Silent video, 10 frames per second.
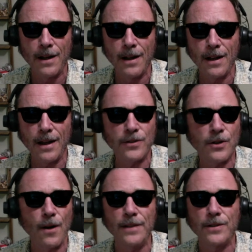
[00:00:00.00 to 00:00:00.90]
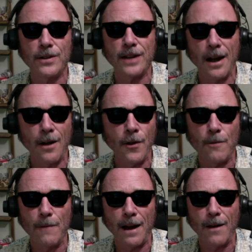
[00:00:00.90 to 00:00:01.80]
is going to tell
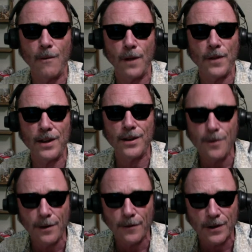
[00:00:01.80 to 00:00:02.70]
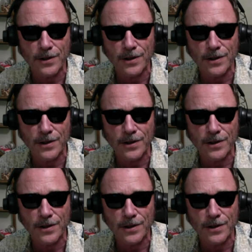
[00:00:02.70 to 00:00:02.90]
them what the universe